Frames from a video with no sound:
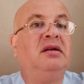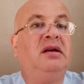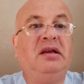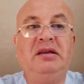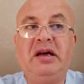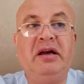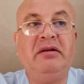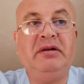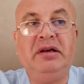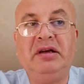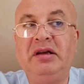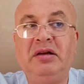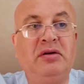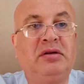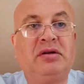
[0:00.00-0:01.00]
and diarrhea
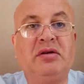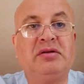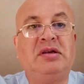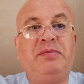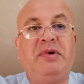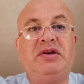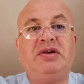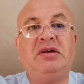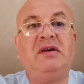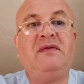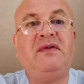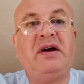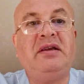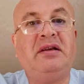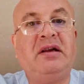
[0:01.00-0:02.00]
and not constipation. And
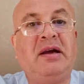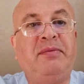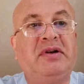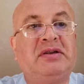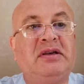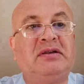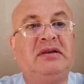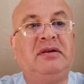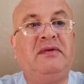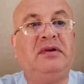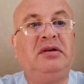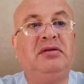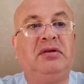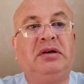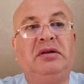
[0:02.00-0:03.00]
finally,
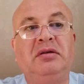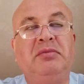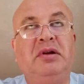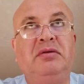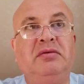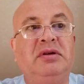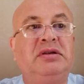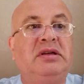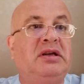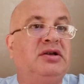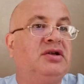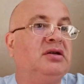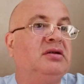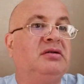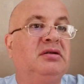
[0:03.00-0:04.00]
hypersensitivity to rectal balloon
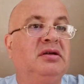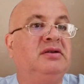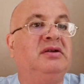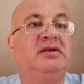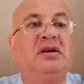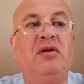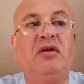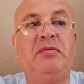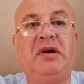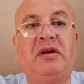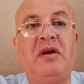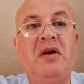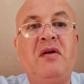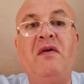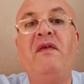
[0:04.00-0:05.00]
distension. This is a
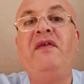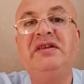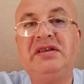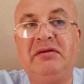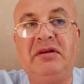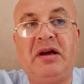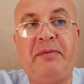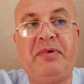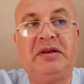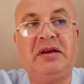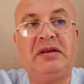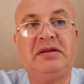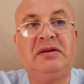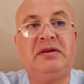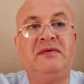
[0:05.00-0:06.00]
hallmark of visceral
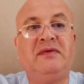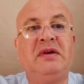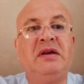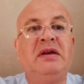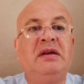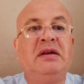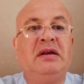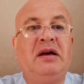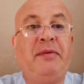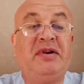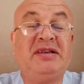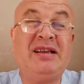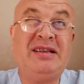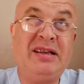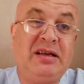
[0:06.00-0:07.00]

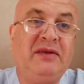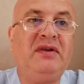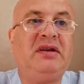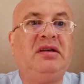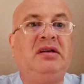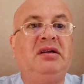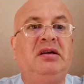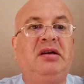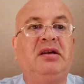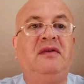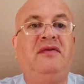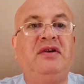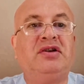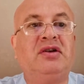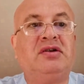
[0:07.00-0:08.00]
hypersensitivity, a key
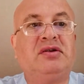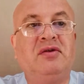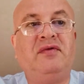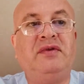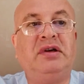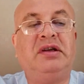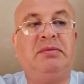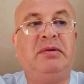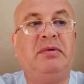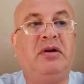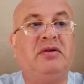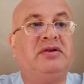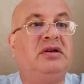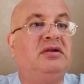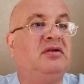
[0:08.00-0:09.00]
feature of irritable
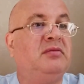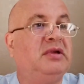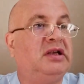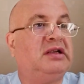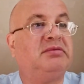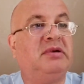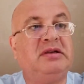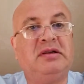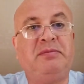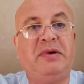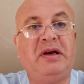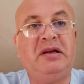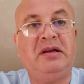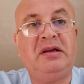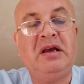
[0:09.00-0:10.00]
bowel syndrome. It explains the
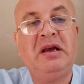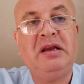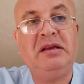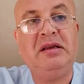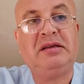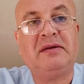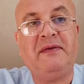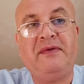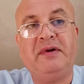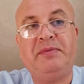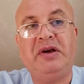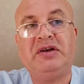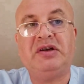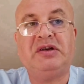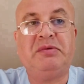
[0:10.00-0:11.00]
pain and discomfort
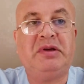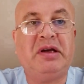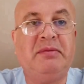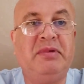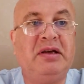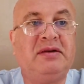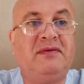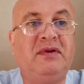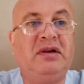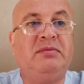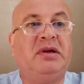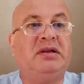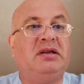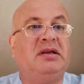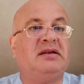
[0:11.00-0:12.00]
patients with IBS feel,
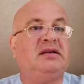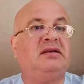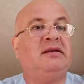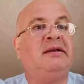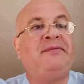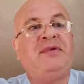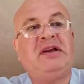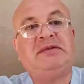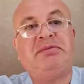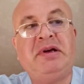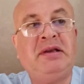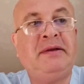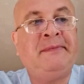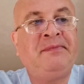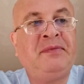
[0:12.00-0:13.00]
but it doesn't
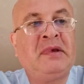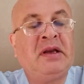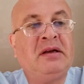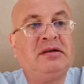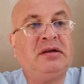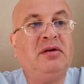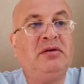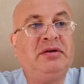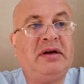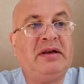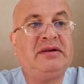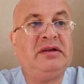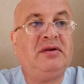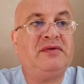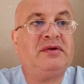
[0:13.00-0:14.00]
explain slow
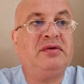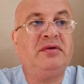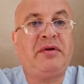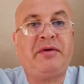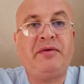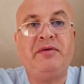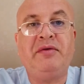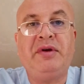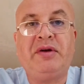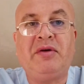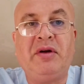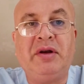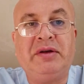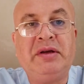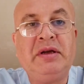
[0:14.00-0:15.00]
transit of stool through the
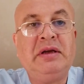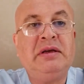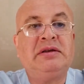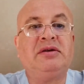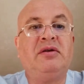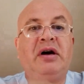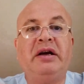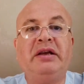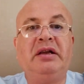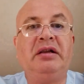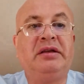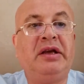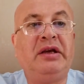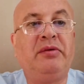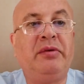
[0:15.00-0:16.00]
colon. So high
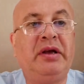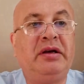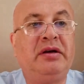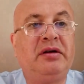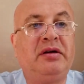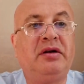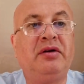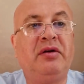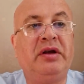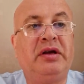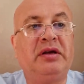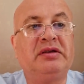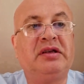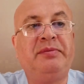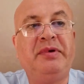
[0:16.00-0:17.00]
yield takeaway, chronic
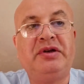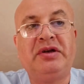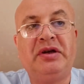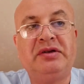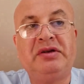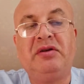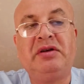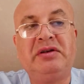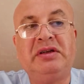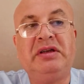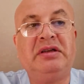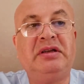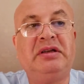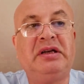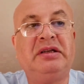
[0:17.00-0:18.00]
constipation is not a
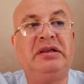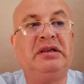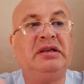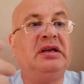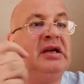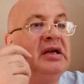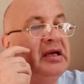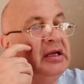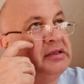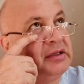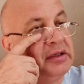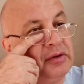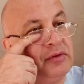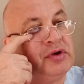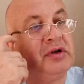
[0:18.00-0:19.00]
single entity. It's a
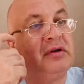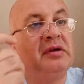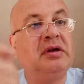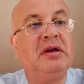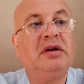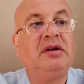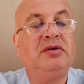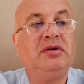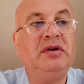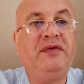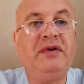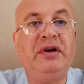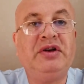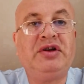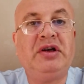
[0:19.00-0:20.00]
crucial to
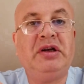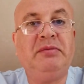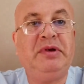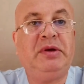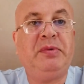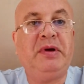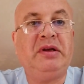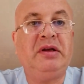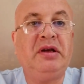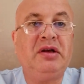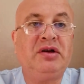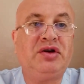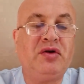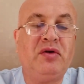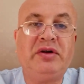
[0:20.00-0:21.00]
differentiate between
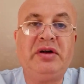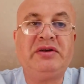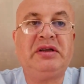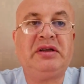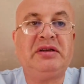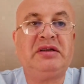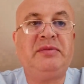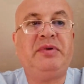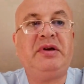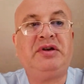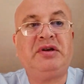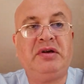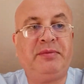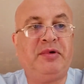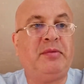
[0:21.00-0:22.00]
short transit
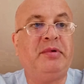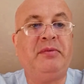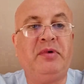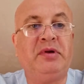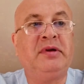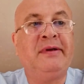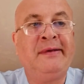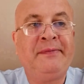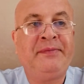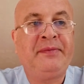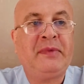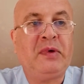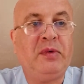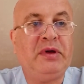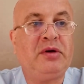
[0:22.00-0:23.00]
constipation and problem
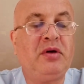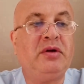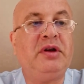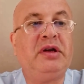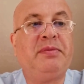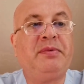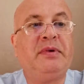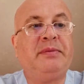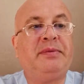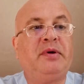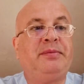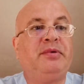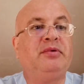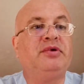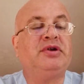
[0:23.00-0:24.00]
with colonic
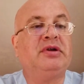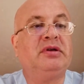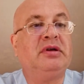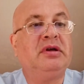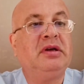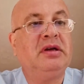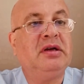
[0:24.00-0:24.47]
propulsion,